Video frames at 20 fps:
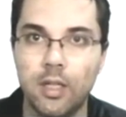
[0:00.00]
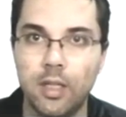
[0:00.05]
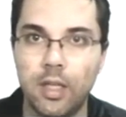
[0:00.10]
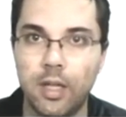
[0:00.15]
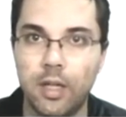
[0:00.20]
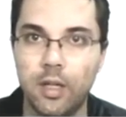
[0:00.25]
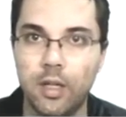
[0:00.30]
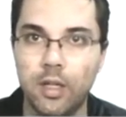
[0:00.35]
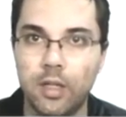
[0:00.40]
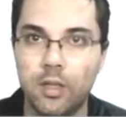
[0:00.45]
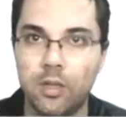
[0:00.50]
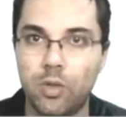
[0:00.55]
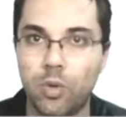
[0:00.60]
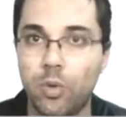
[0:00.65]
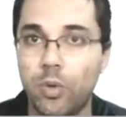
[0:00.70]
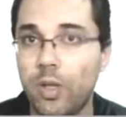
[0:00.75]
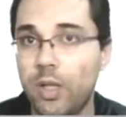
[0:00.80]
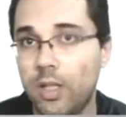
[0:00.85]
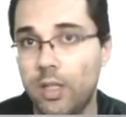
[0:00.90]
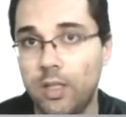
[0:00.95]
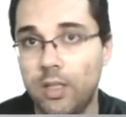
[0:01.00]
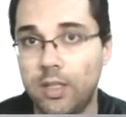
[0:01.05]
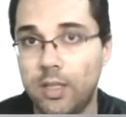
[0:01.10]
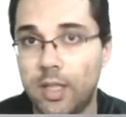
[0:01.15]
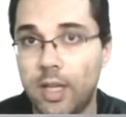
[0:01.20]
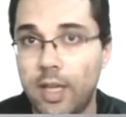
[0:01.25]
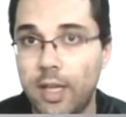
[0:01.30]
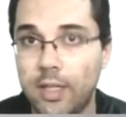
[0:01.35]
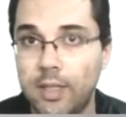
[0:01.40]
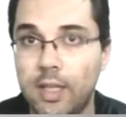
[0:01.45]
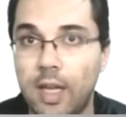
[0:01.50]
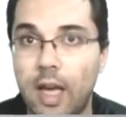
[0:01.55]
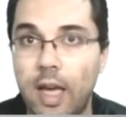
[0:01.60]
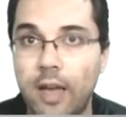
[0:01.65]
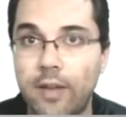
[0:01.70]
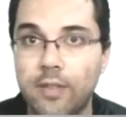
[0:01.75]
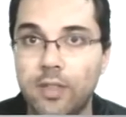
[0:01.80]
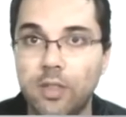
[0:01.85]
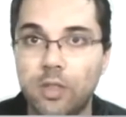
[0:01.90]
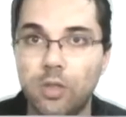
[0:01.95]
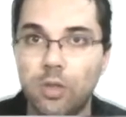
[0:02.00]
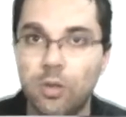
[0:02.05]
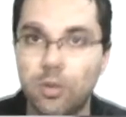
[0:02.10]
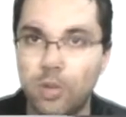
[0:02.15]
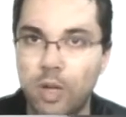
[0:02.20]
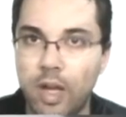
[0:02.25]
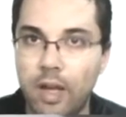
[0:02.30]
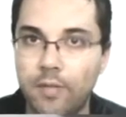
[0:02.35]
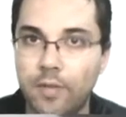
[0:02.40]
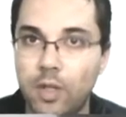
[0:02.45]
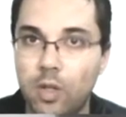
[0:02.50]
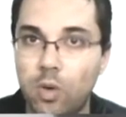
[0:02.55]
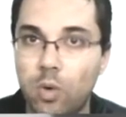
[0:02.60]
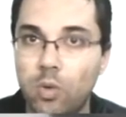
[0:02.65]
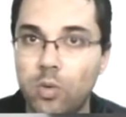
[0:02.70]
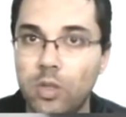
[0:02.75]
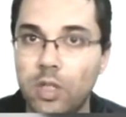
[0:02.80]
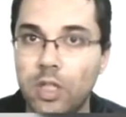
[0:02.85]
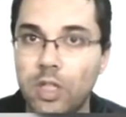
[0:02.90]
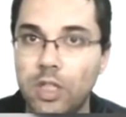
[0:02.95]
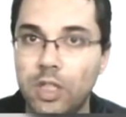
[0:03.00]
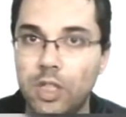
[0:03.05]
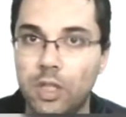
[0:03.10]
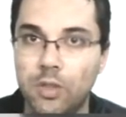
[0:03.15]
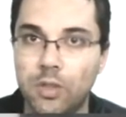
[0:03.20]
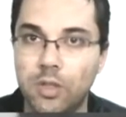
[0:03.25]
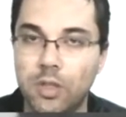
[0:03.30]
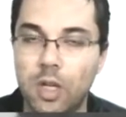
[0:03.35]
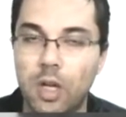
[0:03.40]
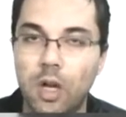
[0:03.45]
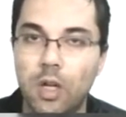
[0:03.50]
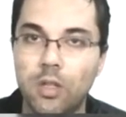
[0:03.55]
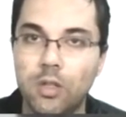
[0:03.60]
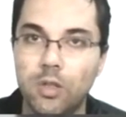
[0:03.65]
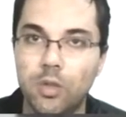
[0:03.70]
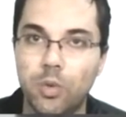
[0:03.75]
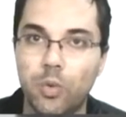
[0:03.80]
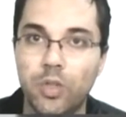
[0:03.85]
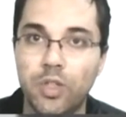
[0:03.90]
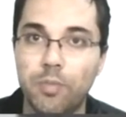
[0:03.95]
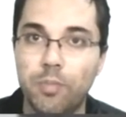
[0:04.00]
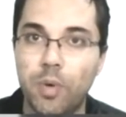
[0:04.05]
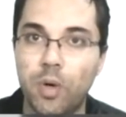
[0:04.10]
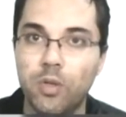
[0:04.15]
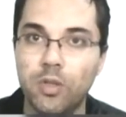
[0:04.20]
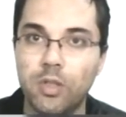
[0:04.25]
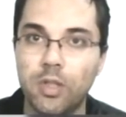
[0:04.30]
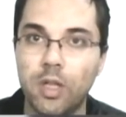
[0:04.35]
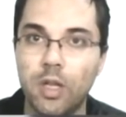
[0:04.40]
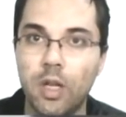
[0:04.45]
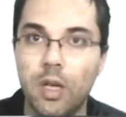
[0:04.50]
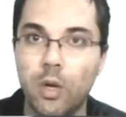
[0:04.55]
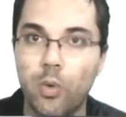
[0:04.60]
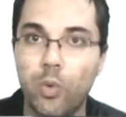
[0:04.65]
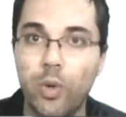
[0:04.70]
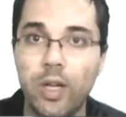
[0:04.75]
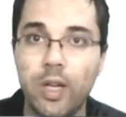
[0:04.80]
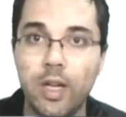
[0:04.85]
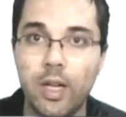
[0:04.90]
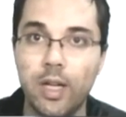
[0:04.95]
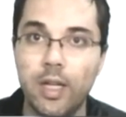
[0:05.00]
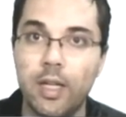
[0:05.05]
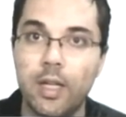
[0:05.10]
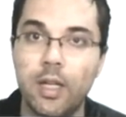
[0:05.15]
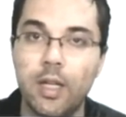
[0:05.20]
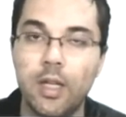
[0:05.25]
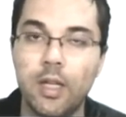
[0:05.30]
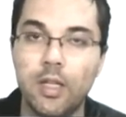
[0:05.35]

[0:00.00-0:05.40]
the tori in this case has to have the conditions to respond quickly,